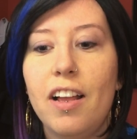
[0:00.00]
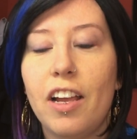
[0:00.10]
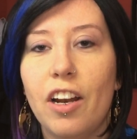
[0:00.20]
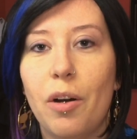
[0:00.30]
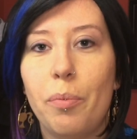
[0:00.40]

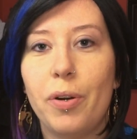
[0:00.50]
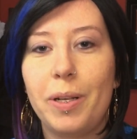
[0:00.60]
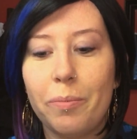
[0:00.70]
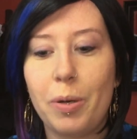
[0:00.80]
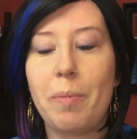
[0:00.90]
you know,
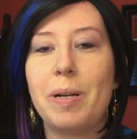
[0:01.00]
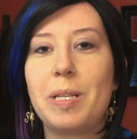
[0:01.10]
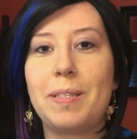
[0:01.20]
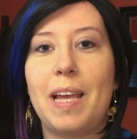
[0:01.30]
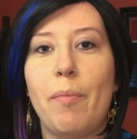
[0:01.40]
pretty much
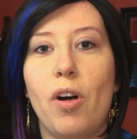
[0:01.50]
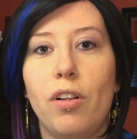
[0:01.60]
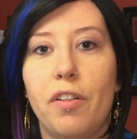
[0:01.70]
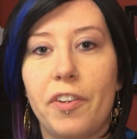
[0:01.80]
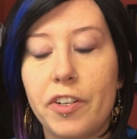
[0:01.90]
the same
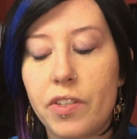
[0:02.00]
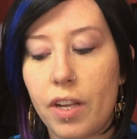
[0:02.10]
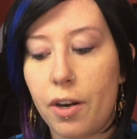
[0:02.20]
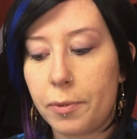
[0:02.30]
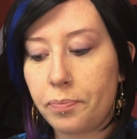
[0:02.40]
all over.
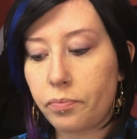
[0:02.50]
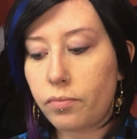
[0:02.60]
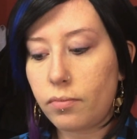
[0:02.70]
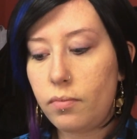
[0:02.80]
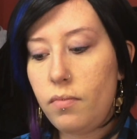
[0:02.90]
So
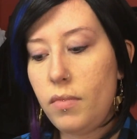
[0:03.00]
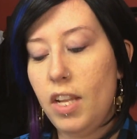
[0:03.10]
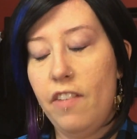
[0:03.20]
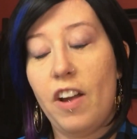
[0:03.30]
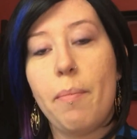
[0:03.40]

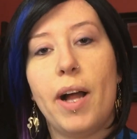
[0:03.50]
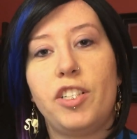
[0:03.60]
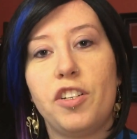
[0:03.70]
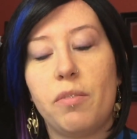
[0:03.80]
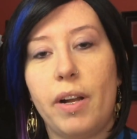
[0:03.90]
if I
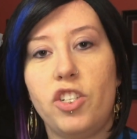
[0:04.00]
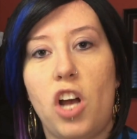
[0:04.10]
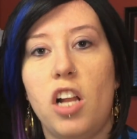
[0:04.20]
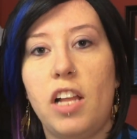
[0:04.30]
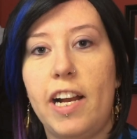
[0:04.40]
match it to my
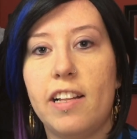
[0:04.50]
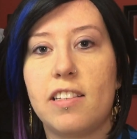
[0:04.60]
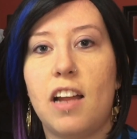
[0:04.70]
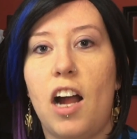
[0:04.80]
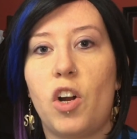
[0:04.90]
jawline,
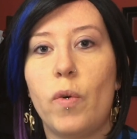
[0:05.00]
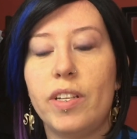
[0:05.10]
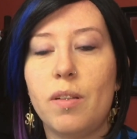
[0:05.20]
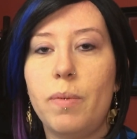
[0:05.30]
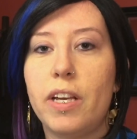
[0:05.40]
it's not
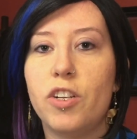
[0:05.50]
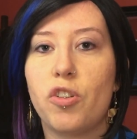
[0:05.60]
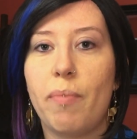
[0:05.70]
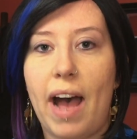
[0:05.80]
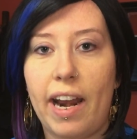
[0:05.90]
going to be a
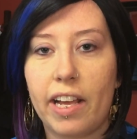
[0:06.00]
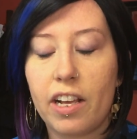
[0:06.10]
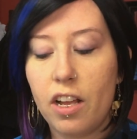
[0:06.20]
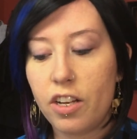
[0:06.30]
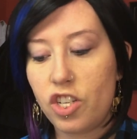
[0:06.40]
dramatic
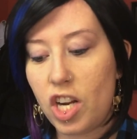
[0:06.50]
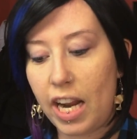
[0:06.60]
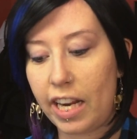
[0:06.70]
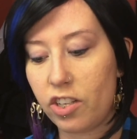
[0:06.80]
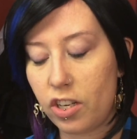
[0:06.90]

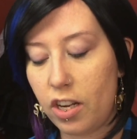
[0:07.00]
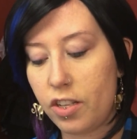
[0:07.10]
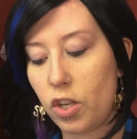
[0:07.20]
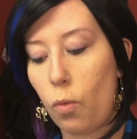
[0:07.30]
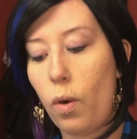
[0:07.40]
change.
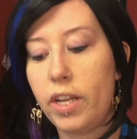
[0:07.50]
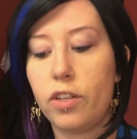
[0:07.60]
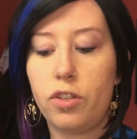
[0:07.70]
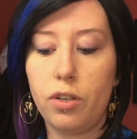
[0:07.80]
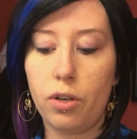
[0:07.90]
So what
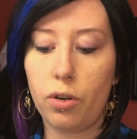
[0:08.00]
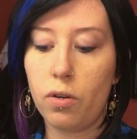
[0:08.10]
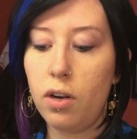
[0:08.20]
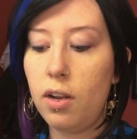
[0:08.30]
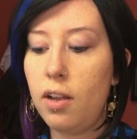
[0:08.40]
you do